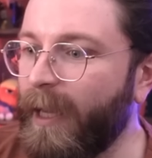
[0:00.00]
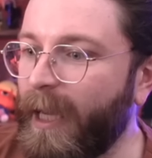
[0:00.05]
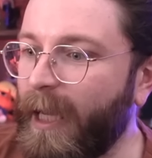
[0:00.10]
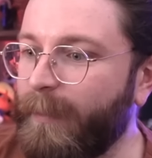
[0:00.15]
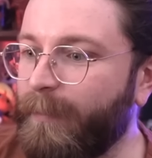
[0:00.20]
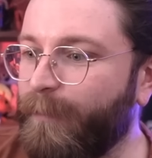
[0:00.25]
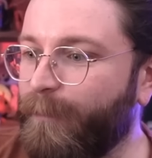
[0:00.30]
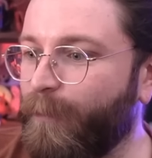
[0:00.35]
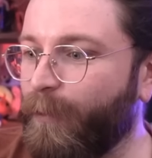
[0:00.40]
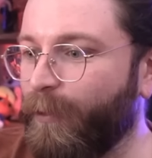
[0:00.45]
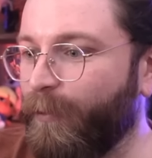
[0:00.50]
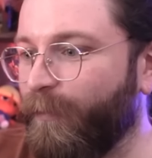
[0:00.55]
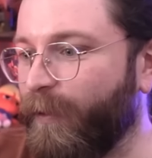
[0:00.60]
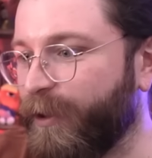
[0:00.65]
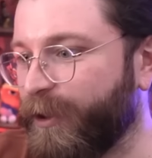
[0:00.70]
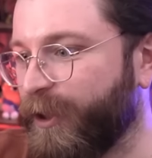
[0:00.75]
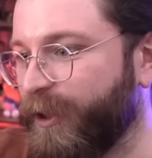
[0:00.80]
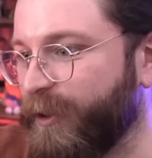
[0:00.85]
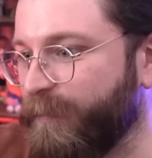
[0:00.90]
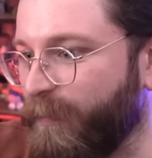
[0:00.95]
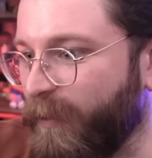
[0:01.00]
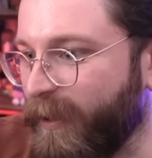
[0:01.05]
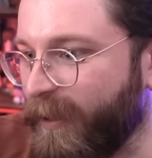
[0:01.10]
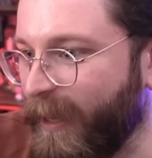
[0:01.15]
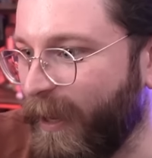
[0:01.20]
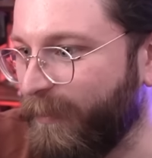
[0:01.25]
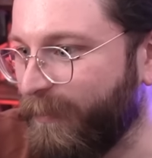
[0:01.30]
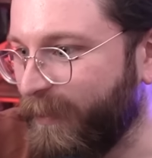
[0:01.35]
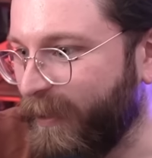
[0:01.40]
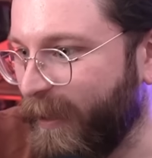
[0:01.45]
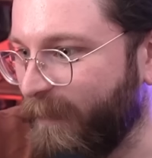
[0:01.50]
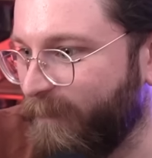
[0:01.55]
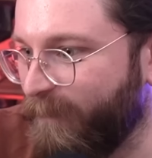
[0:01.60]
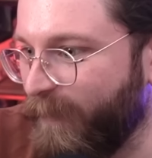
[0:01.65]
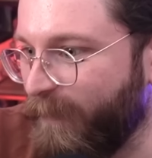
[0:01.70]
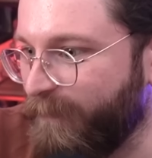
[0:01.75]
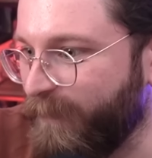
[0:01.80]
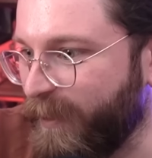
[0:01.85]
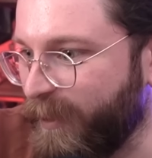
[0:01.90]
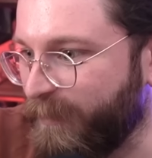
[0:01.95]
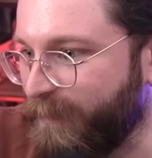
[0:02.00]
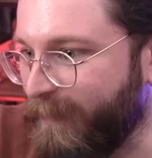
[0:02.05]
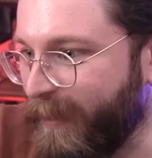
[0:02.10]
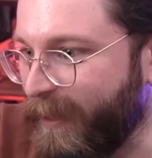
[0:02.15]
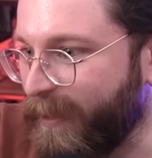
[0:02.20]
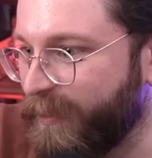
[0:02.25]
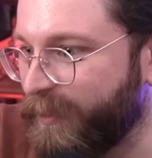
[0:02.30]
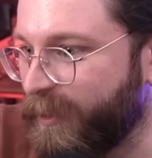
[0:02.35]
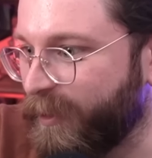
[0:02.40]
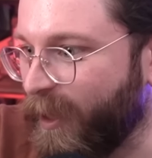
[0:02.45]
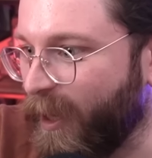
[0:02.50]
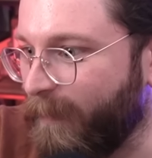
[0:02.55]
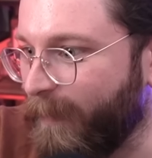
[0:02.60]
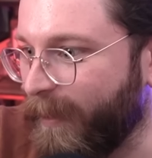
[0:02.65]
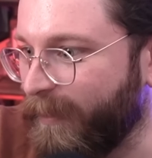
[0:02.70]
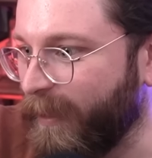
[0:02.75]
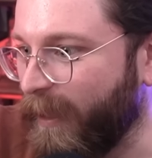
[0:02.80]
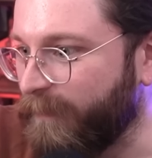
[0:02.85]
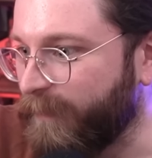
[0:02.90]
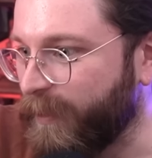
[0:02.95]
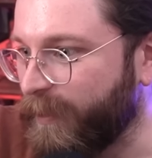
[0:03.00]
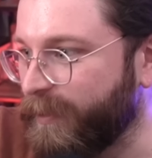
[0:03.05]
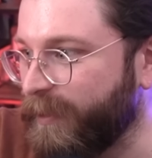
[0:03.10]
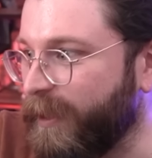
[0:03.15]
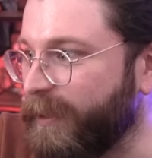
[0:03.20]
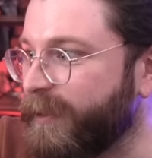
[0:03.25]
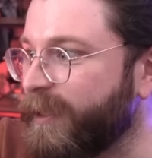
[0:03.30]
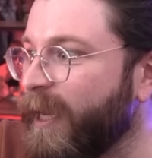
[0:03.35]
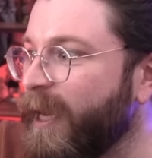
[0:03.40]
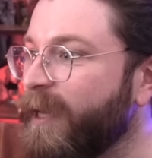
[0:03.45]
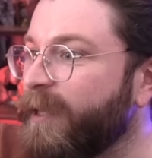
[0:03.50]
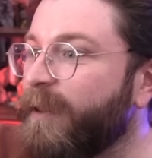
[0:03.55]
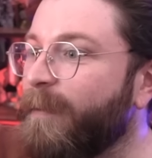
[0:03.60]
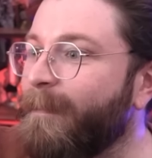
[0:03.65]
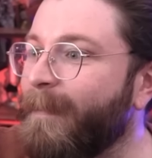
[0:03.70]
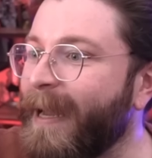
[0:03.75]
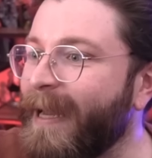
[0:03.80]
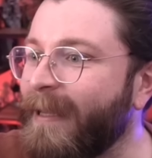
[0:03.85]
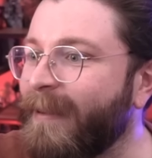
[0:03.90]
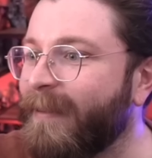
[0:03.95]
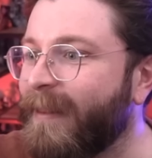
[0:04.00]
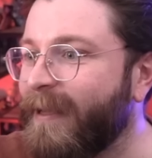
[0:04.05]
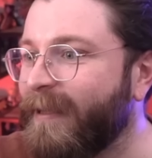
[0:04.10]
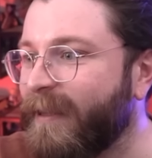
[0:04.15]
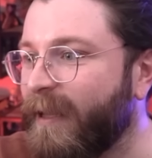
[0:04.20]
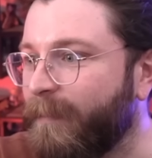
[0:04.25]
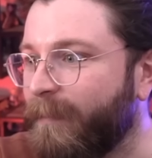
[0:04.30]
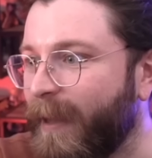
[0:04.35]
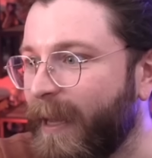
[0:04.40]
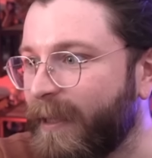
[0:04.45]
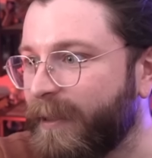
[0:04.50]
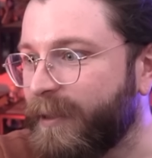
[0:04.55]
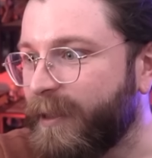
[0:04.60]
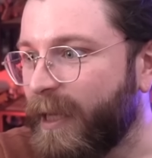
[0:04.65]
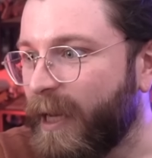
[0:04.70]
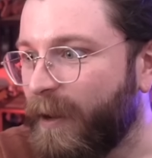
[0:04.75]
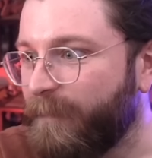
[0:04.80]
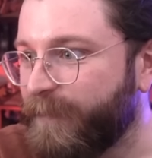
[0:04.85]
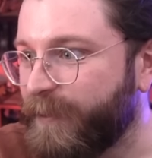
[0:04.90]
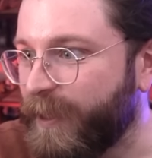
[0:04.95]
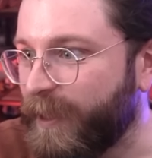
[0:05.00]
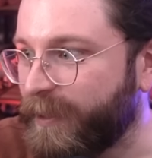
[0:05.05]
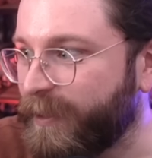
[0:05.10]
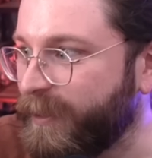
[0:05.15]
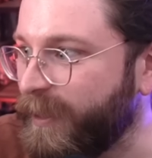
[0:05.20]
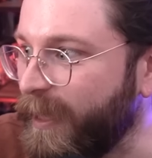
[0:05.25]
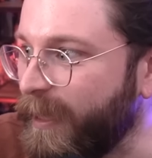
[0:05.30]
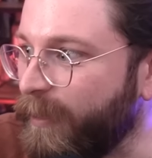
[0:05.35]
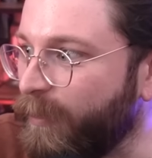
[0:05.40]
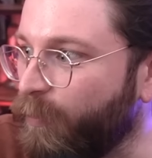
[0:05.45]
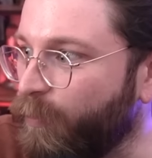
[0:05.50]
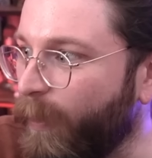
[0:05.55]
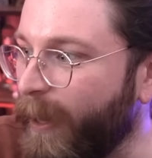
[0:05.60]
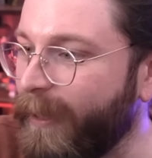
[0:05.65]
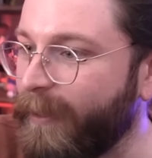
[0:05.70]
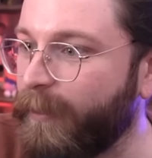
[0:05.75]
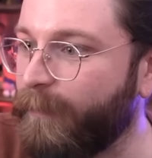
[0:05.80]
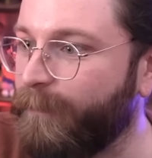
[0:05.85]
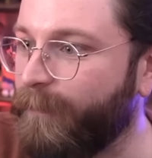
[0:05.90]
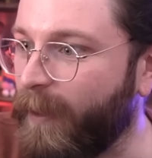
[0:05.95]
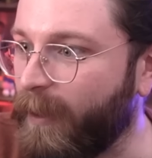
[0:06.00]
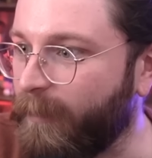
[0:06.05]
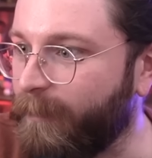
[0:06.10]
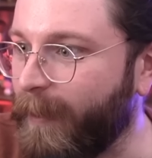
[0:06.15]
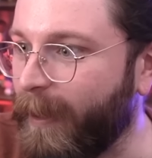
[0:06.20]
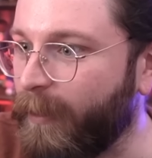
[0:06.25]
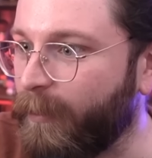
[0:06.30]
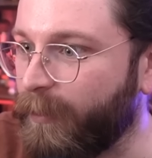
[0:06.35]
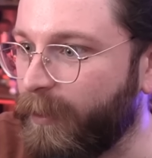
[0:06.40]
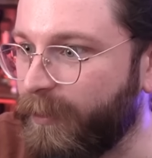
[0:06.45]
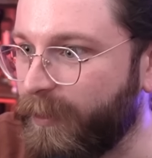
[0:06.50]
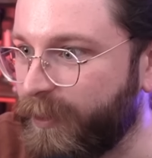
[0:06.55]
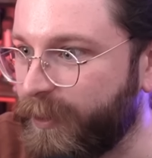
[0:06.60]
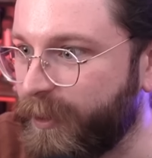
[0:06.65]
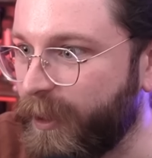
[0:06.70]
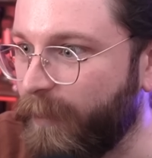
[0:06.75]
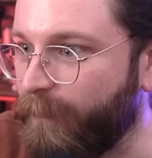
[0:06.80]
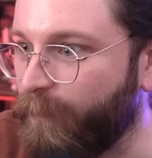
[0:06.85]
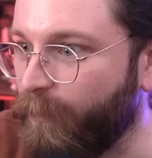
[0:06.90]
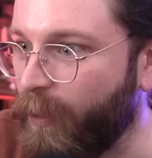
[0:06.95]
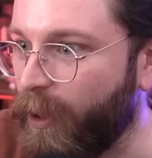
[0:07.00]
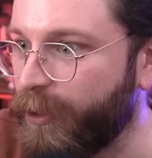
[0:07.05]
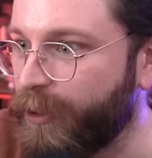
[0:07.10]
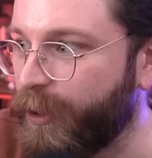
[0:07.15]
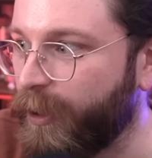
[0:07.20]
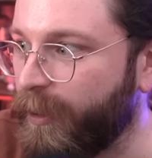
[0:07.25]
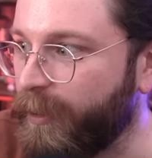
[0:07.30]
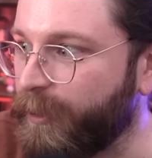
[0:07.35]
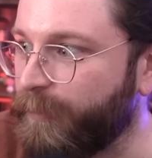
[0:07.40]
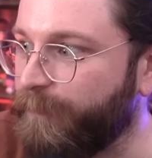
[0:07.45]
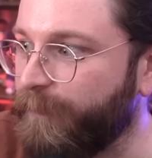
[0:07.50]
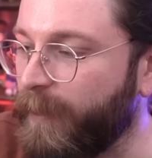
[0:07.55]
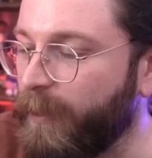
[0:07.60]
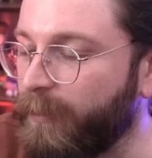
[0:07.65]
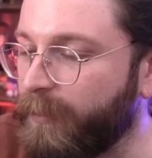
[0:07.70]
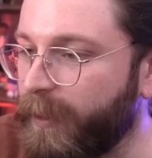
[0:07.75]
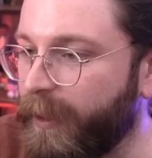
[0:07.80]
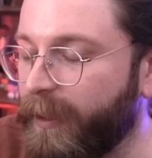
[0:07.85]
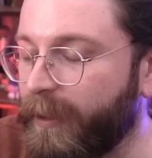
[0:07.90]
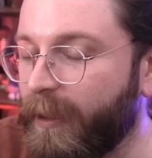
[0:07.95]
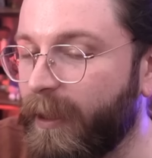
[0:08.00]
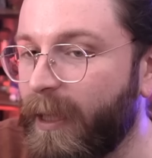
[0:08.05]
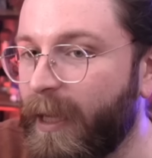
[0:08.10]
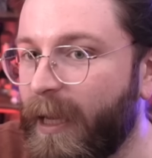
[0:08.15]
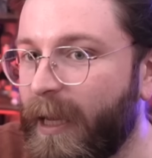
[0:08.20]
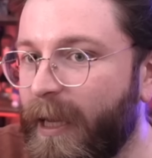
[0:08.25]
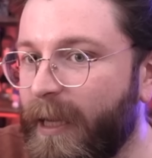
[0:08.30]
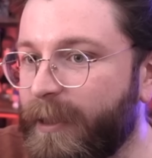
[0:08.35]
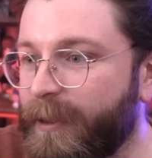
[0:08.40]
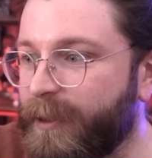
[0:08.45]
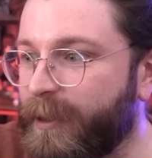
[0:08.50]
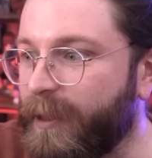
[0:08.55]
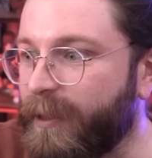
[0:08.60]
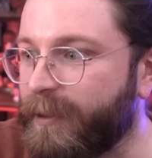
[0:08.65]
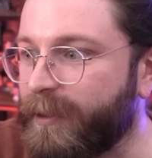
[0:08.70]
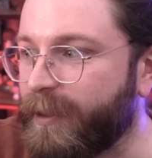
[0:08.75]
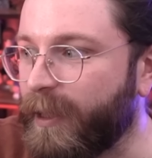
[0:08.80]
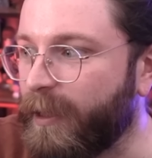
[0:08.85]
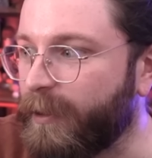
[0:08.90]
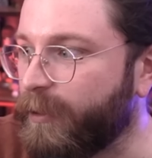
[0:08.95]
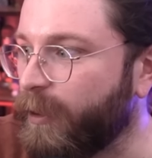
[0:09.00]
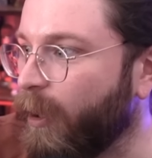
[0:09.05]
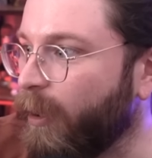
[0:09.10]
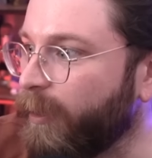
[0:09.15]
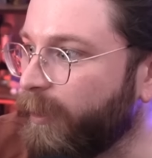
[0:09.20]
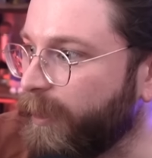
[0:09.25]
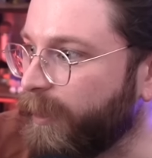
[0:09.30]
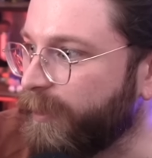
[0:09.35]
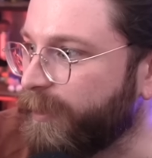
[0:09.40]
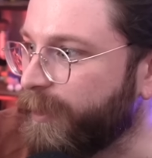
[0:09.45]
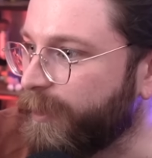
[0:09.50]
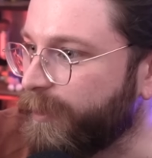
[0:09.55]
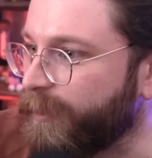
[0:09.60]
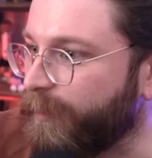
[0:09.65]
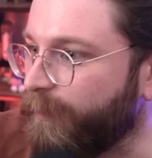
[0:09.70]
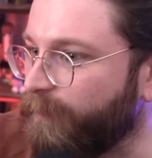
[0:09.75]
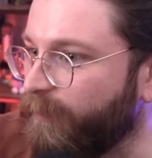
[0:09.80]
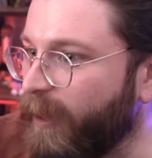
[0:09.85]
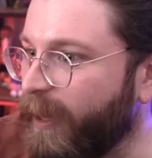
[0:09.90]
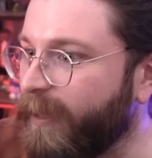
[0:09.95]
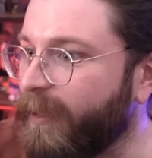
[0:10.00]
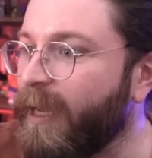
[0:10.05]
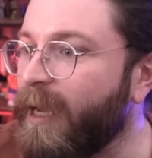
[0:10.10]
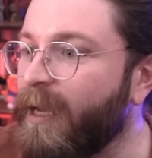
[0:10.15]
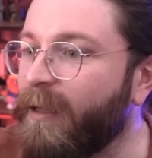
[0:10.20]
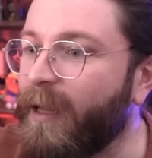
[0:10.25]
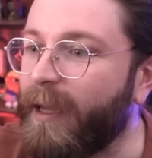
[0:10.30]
And before the Russians break out the M-50s, MiGs to combat the F-16s, the main thing that makes the F-16 way the f*** better than the stuff Russia is fielding is its targeting system, right?